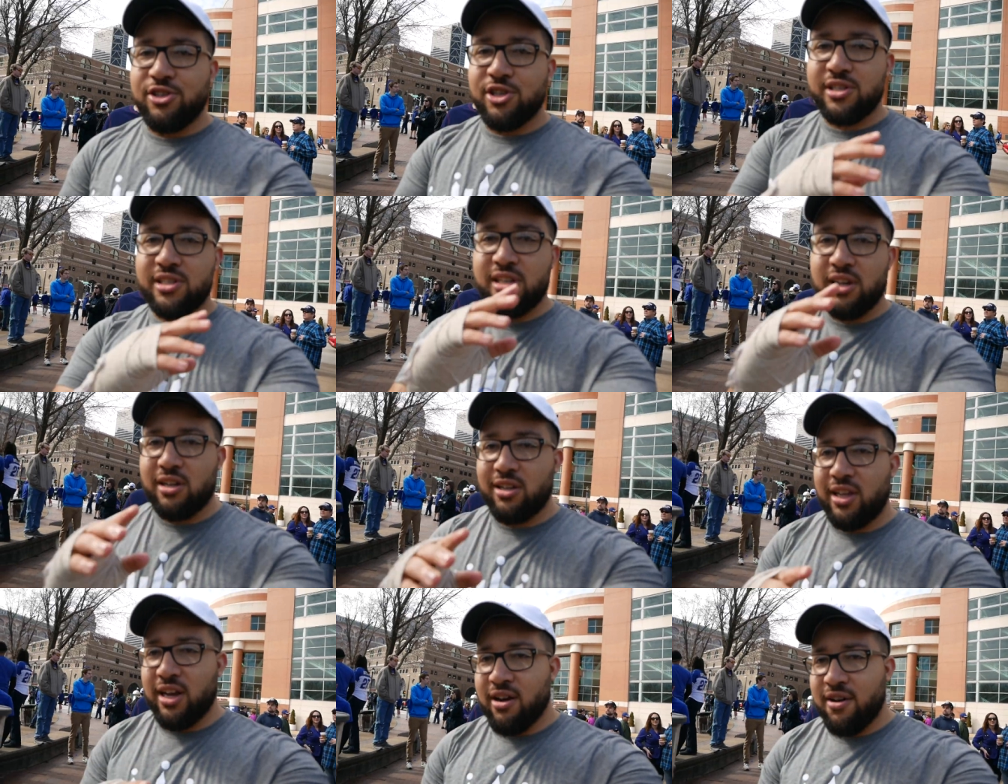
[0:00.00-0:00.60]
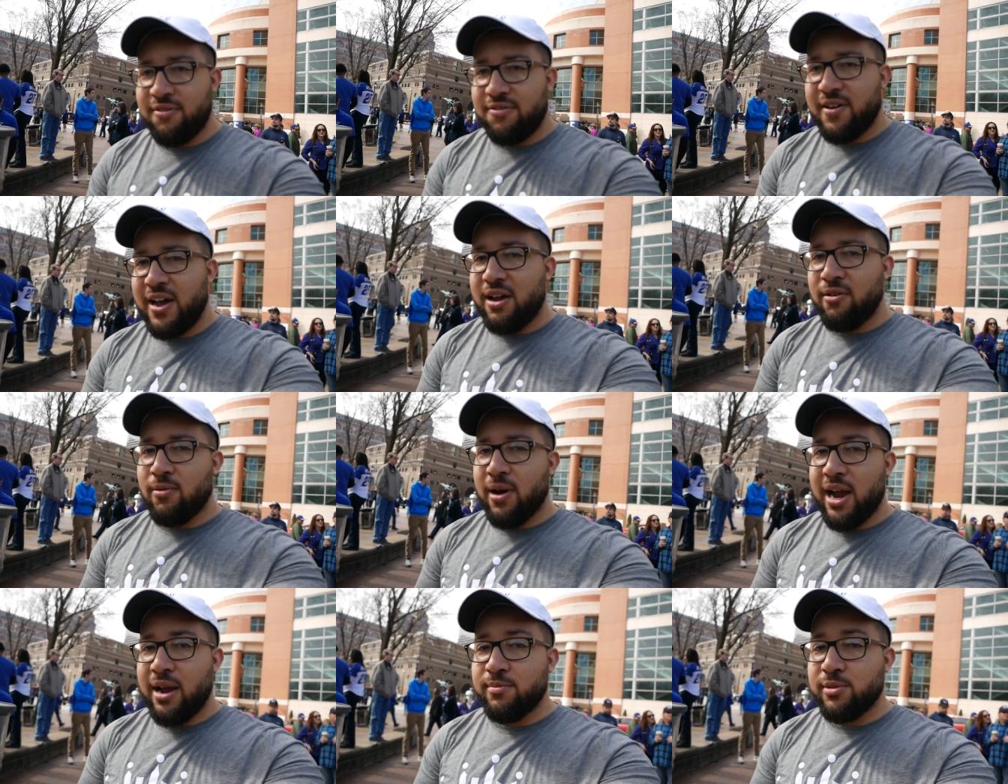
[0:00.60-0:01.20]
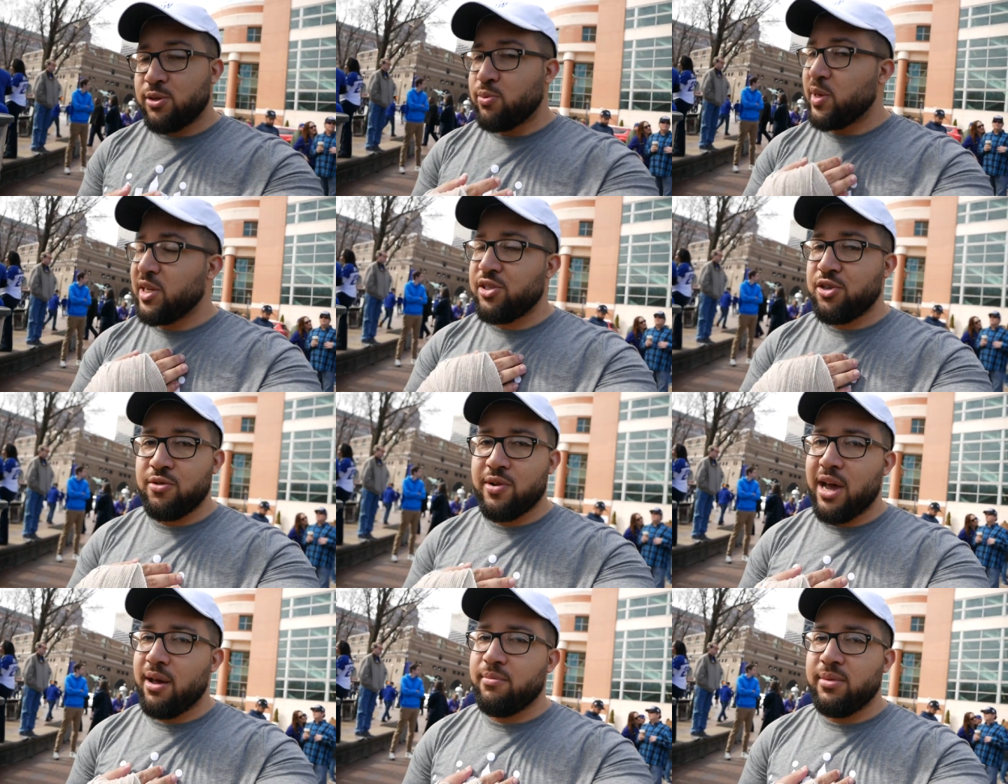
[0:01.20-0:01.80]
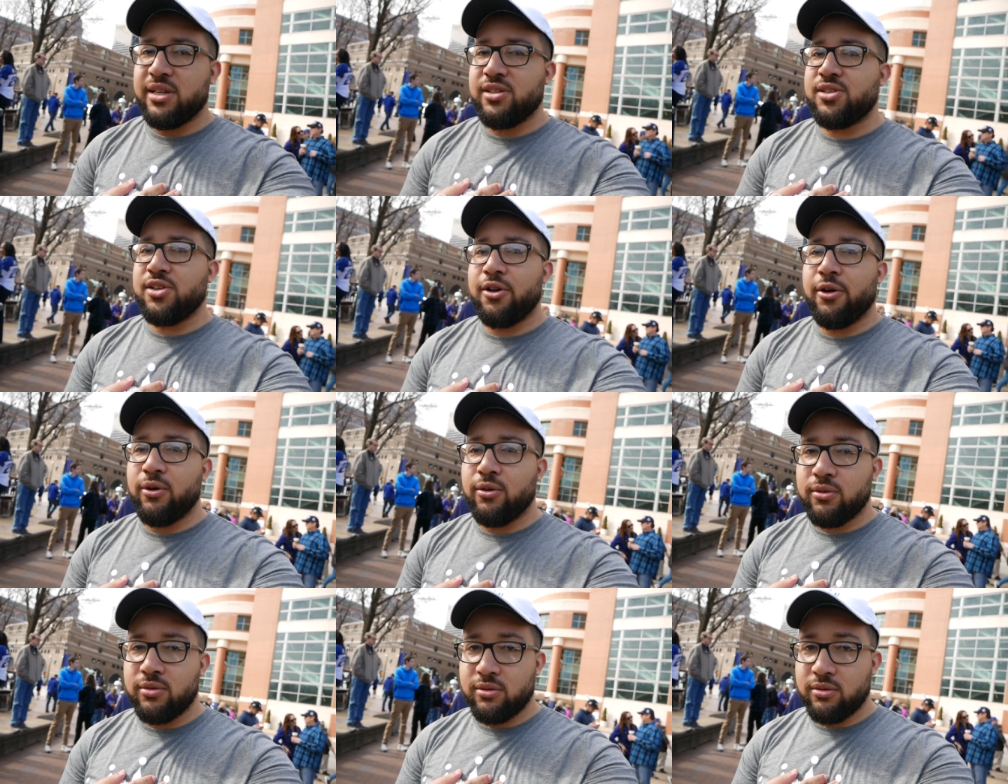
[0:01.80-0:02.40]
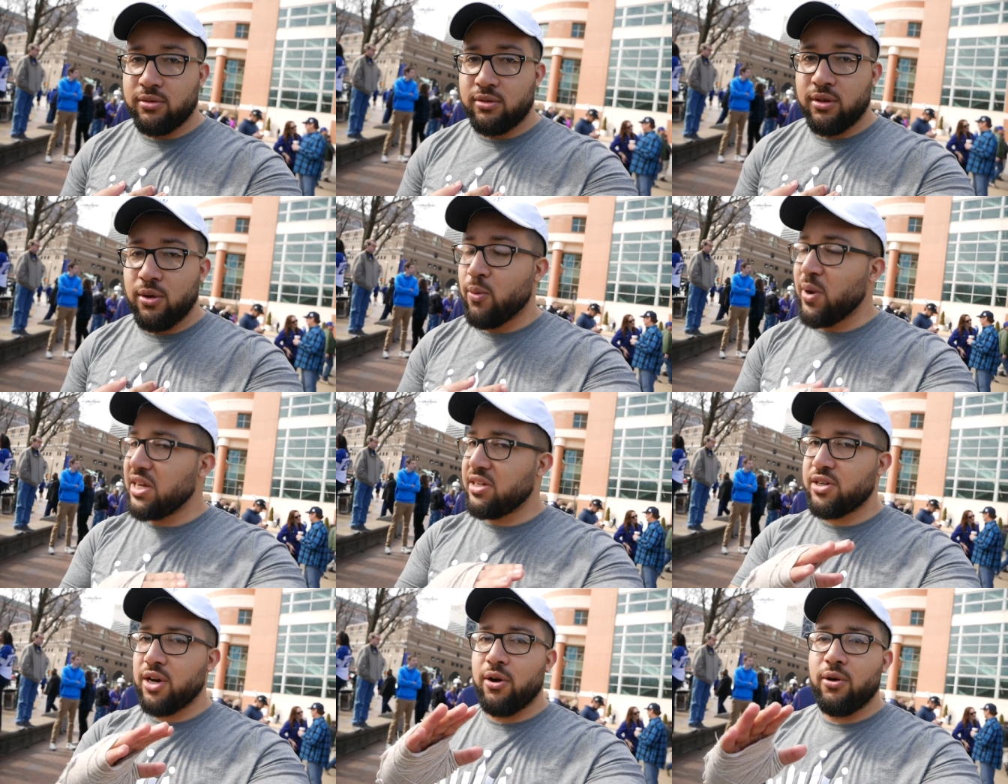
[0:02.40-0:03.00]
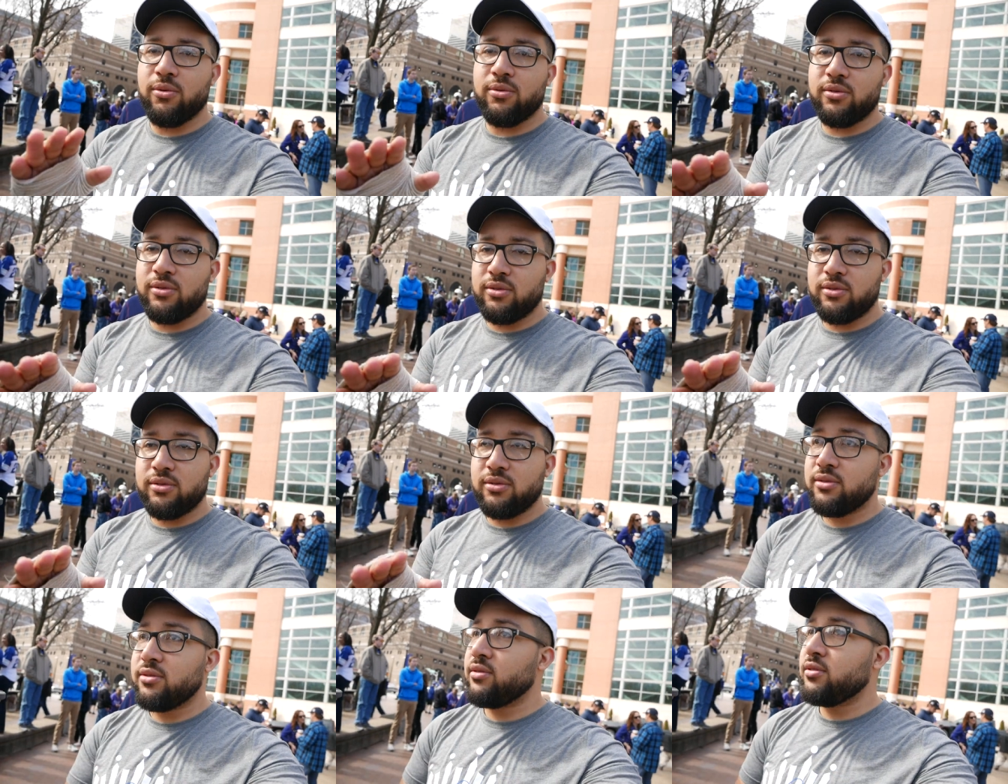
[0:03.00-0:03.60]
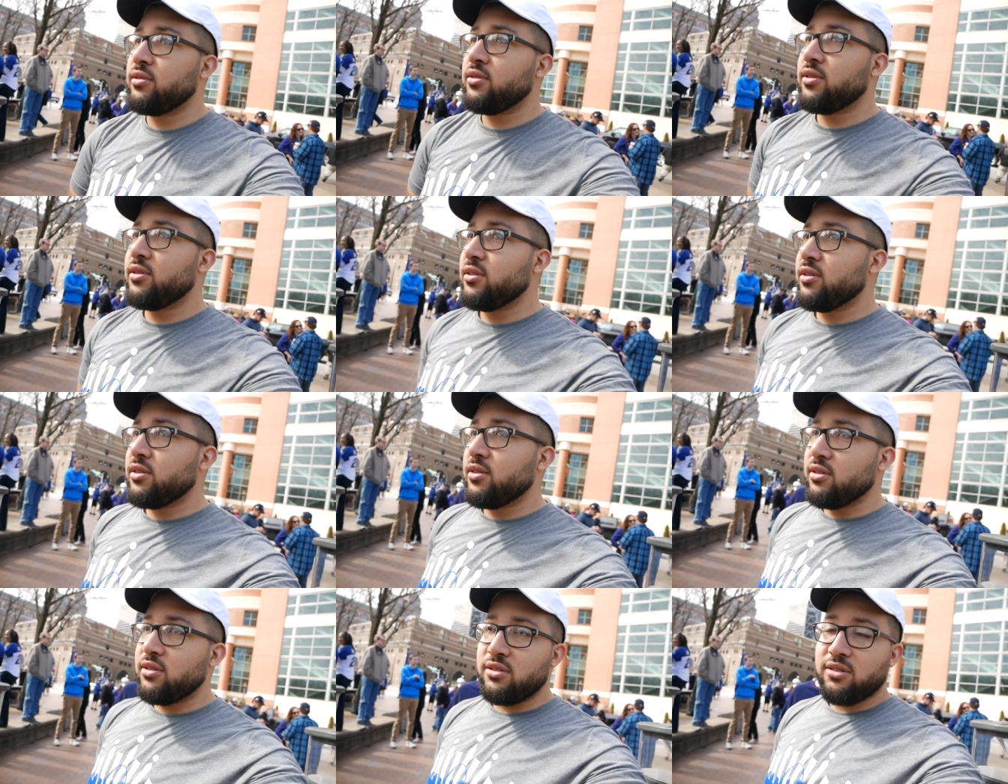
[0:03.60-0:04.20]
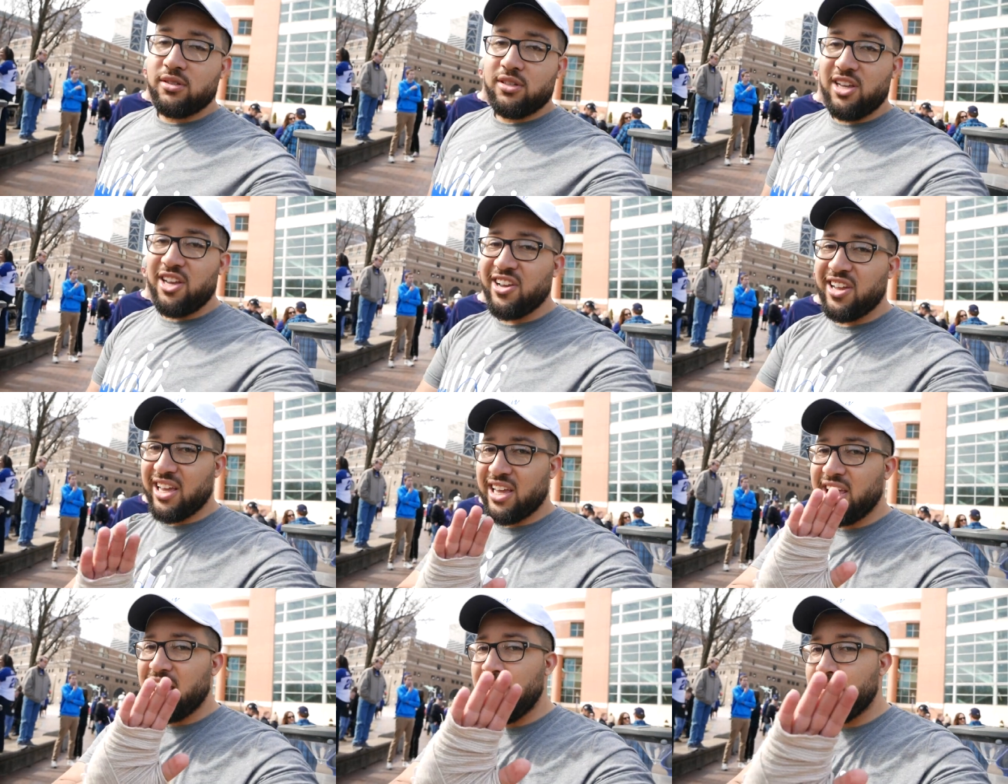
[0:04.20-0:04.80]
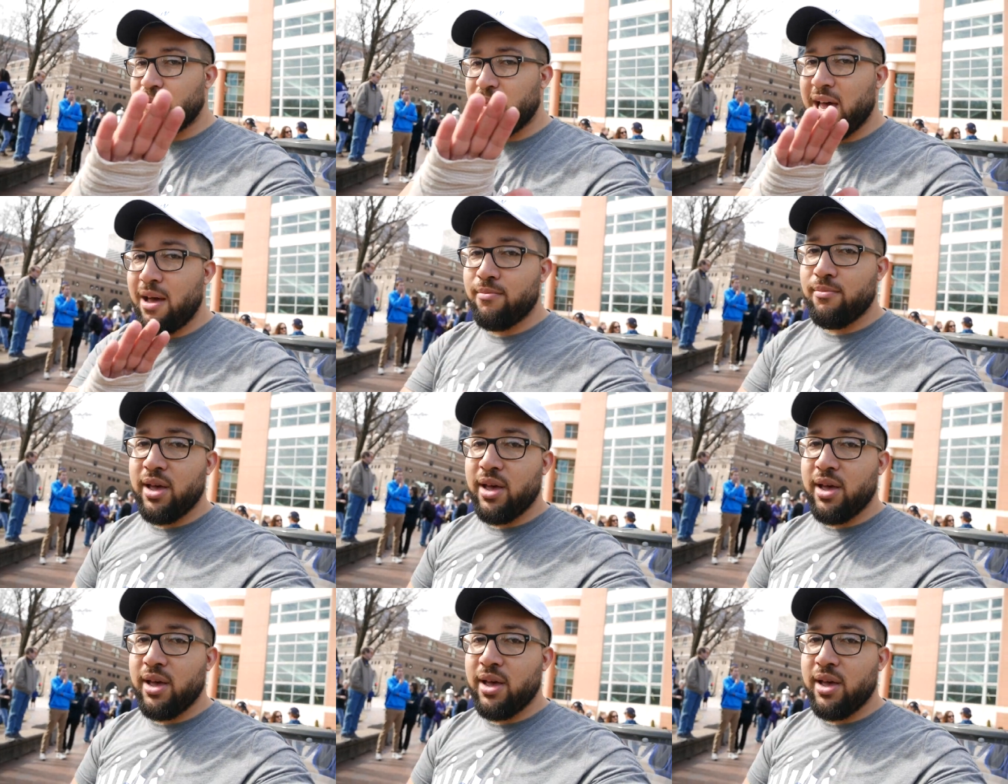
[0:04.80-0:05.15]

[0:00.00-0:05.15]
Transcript: Just to clarify, Rams, we do not miss you. We don't. You can keep that